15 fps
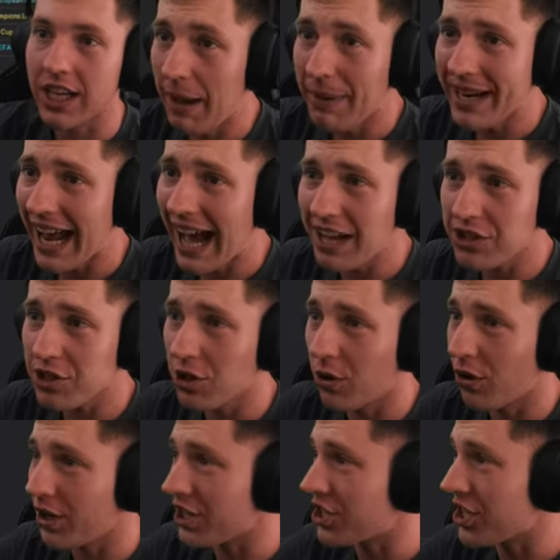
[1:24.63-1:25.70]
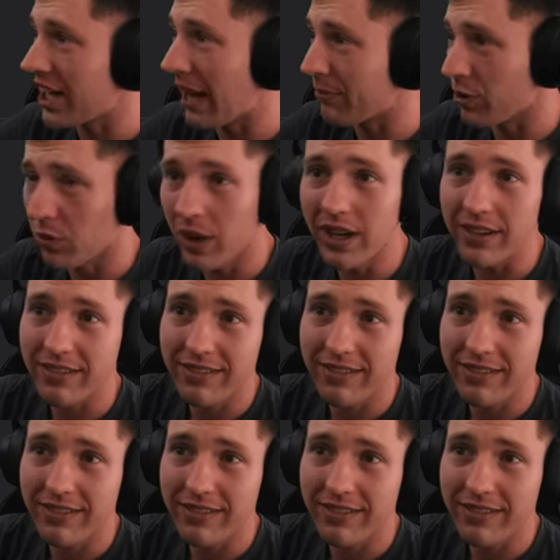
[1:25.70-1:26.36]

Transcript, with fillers: I mean, Arsenal already set up to win.